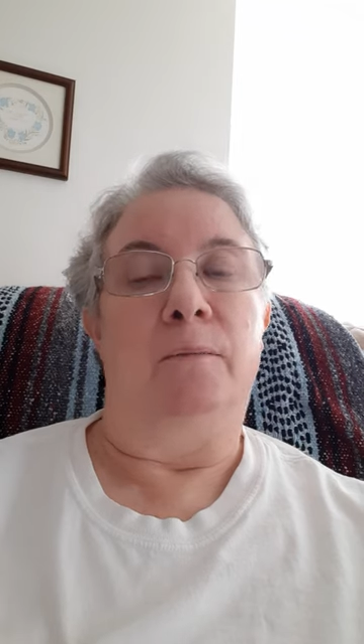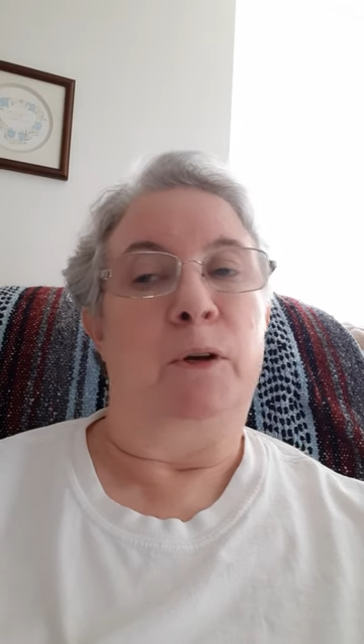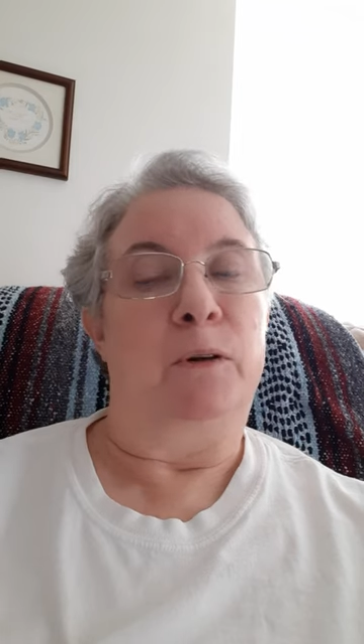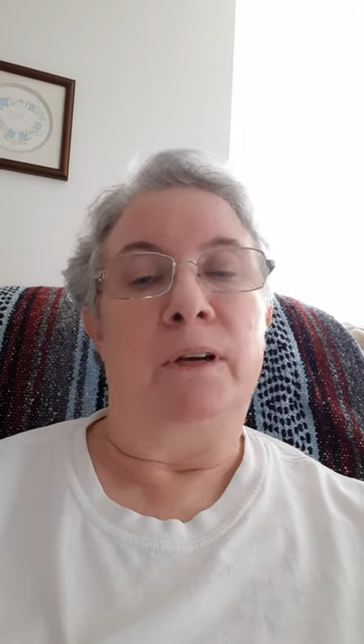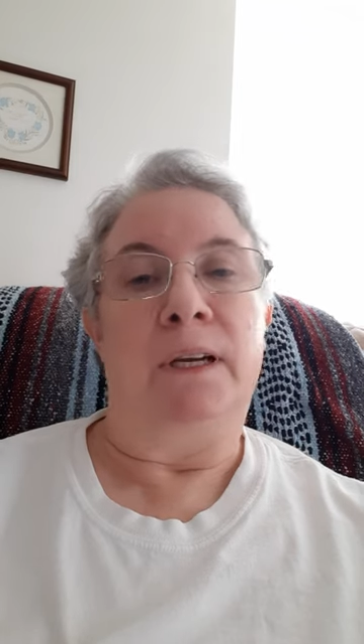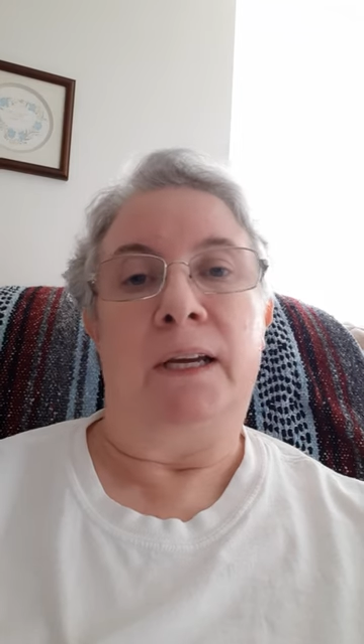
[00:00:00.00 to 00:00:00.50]

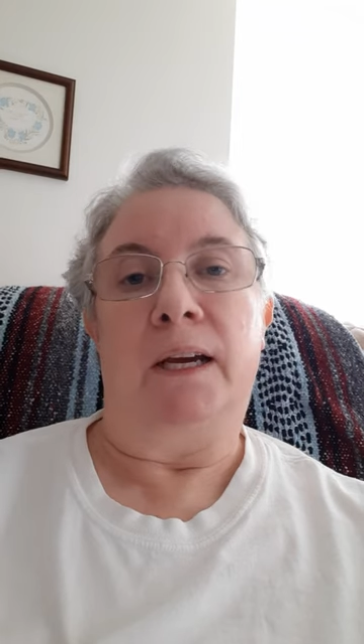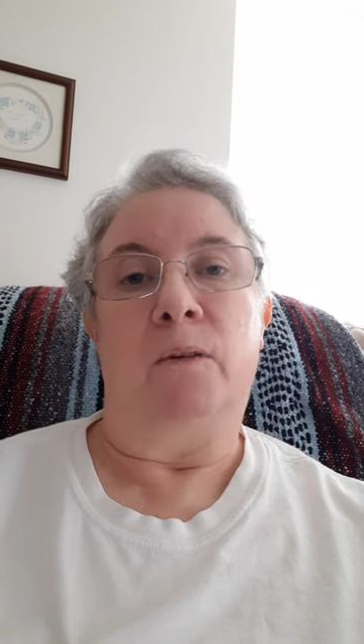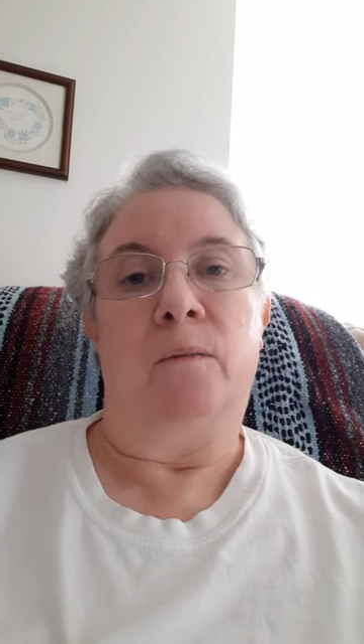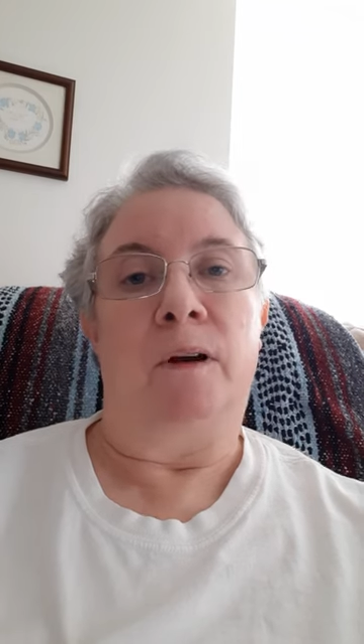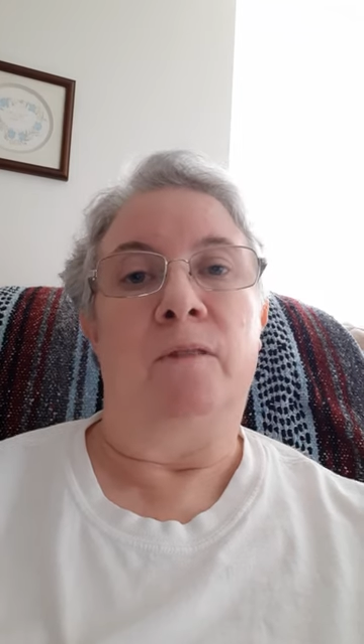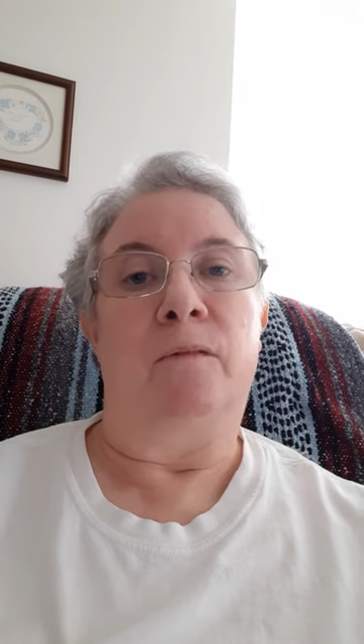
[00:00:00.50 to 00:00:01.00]
You can
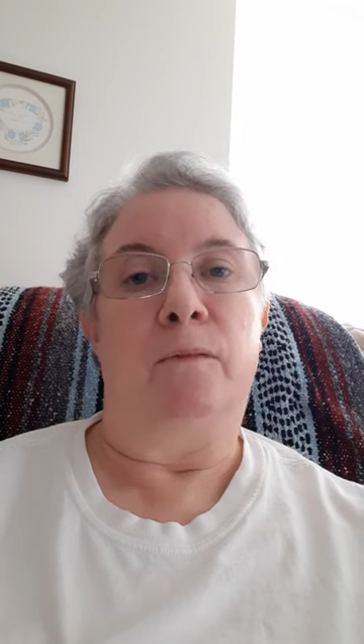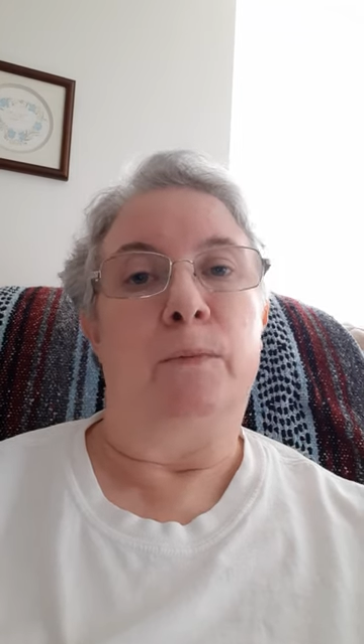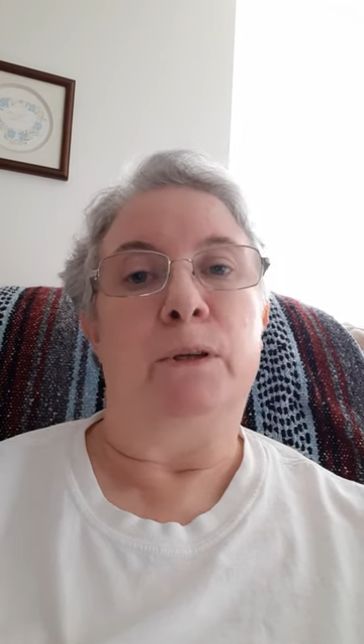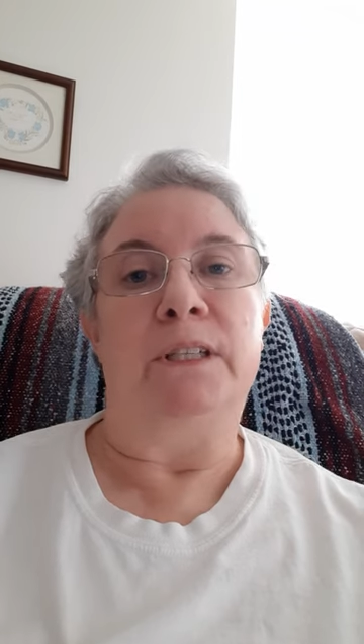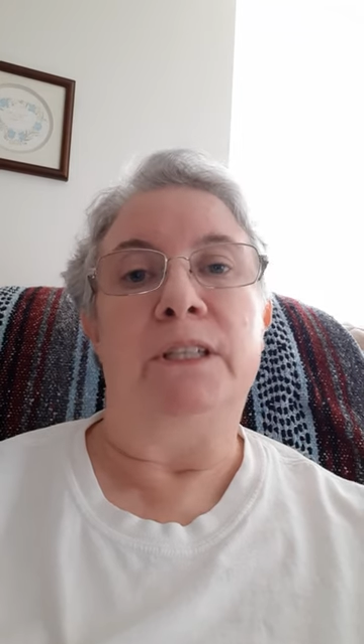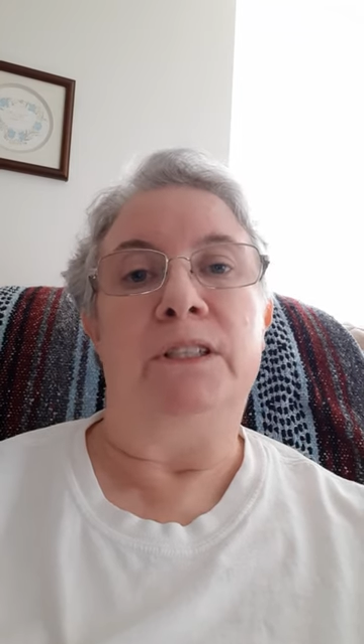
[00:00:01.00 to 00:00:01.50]
get one
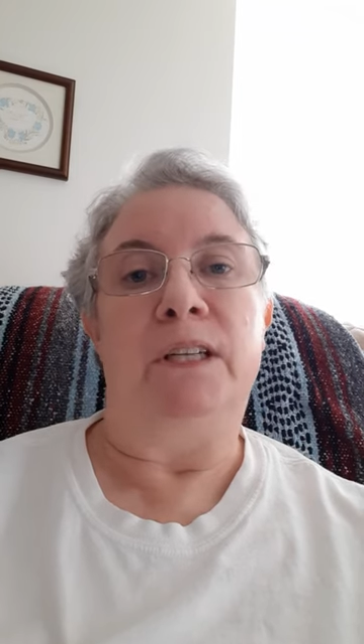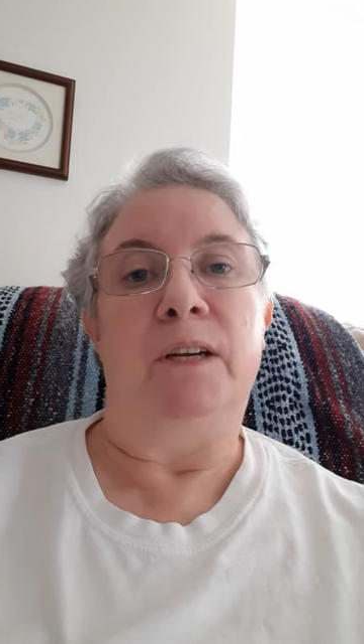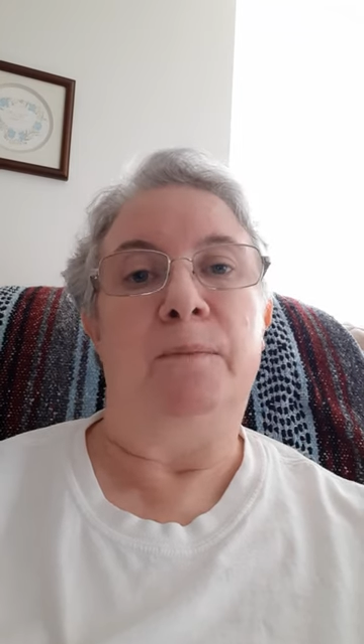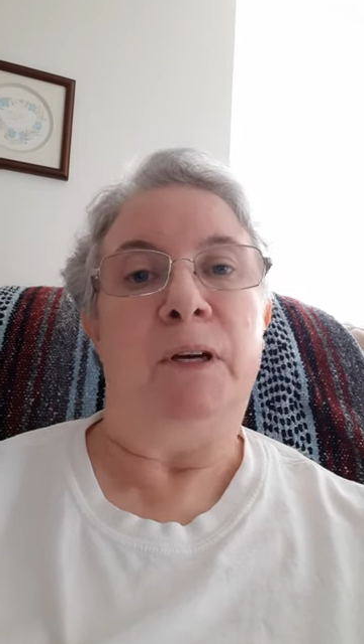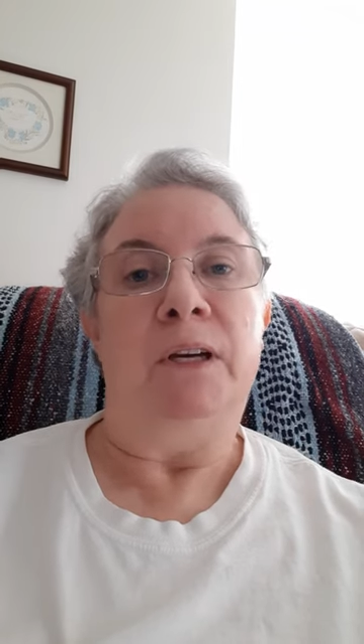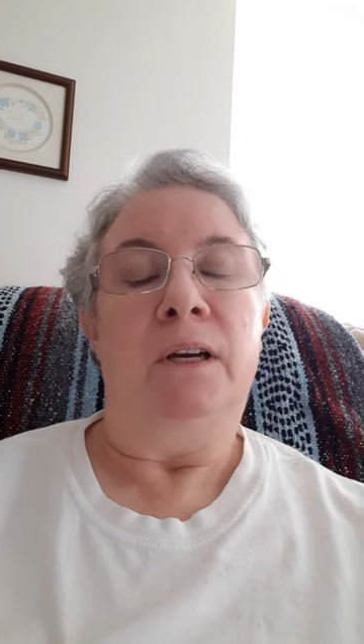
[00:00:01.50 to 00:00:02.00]
pretty
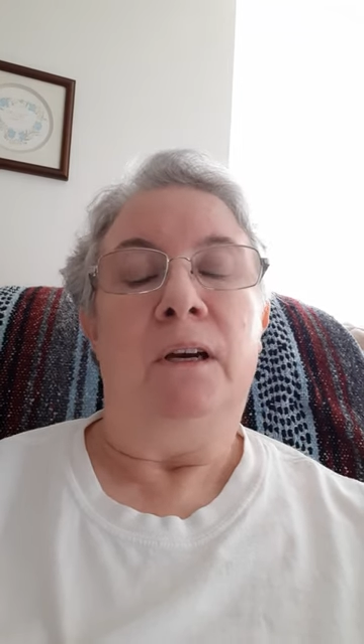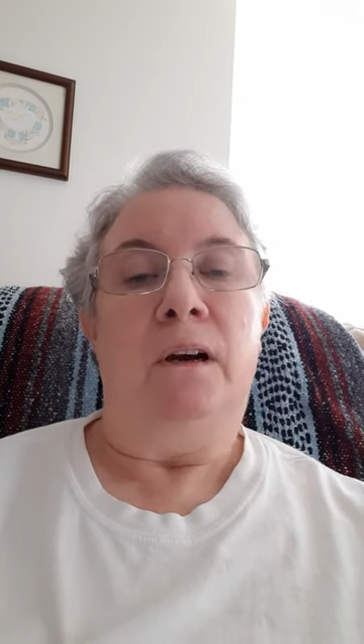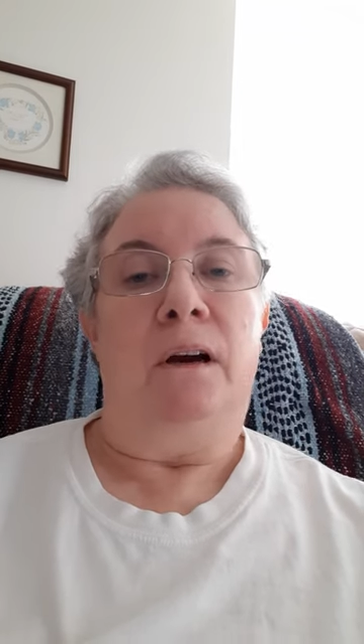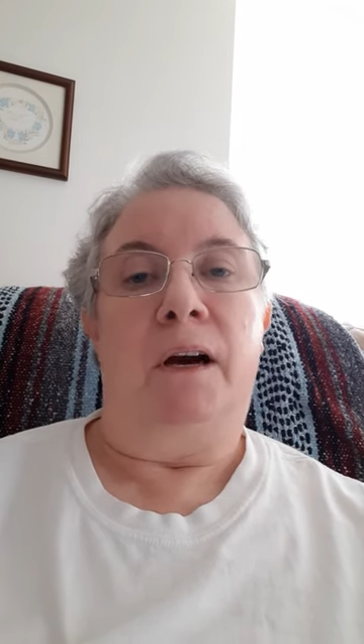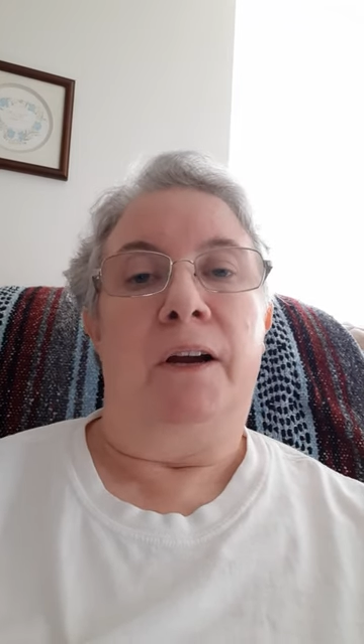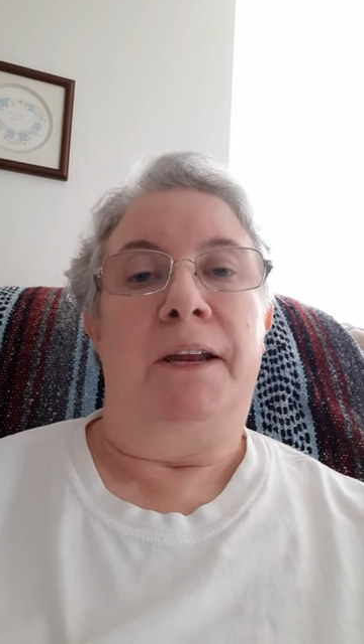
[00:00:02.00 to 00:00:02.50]
cheap
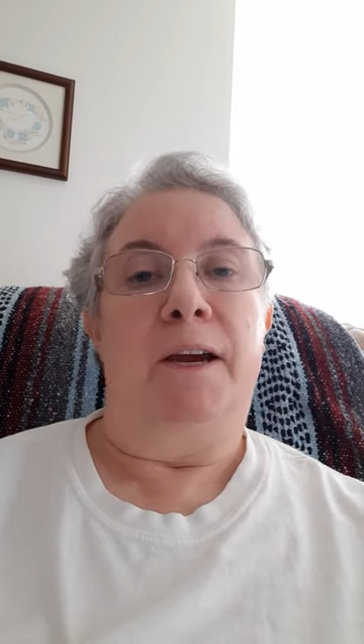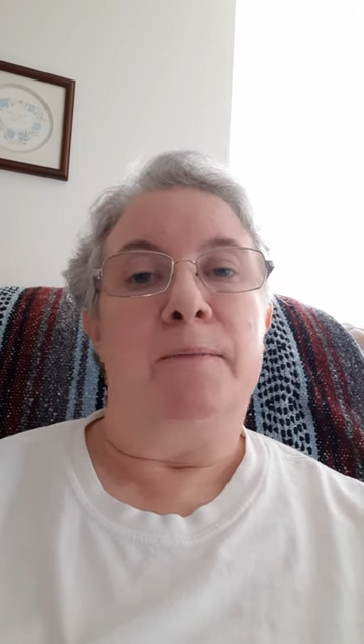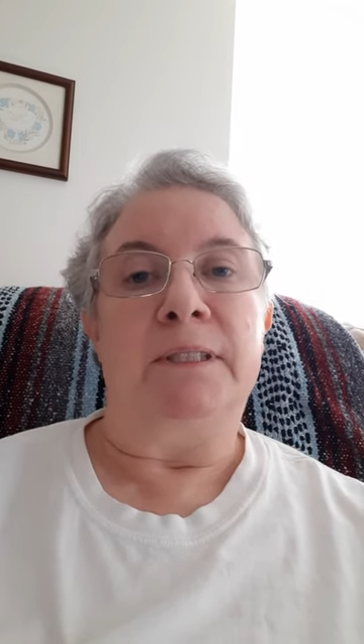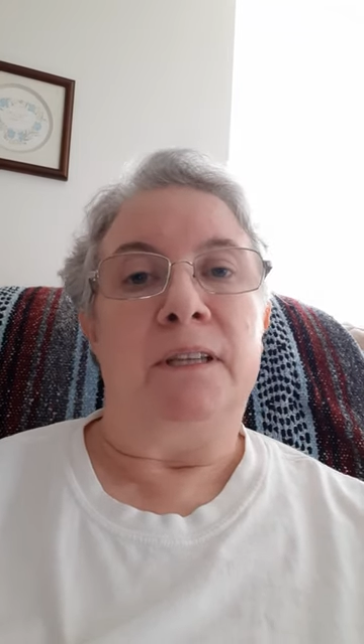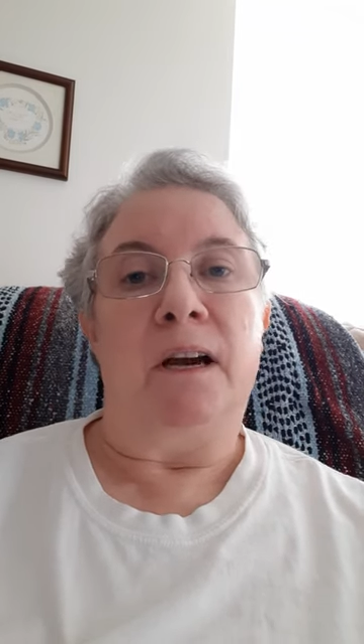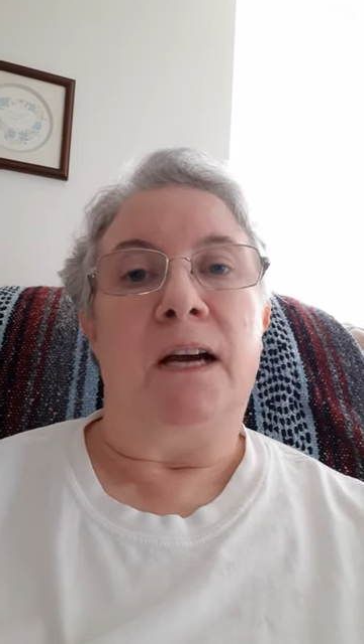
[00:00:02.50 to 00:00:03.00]
on
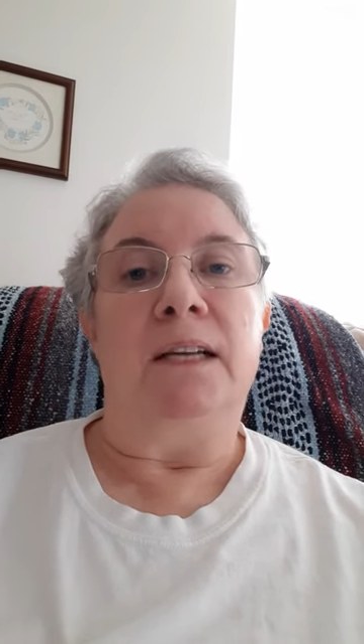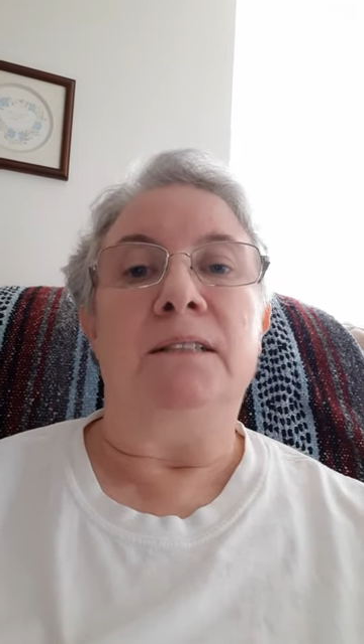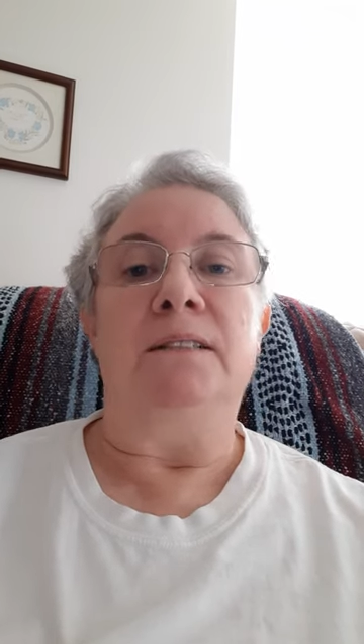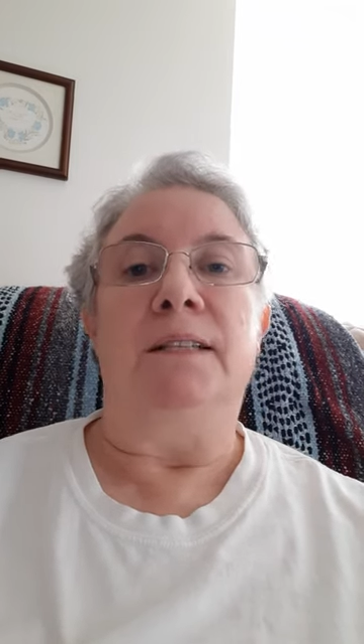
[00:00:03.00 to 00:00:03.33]
Amazon.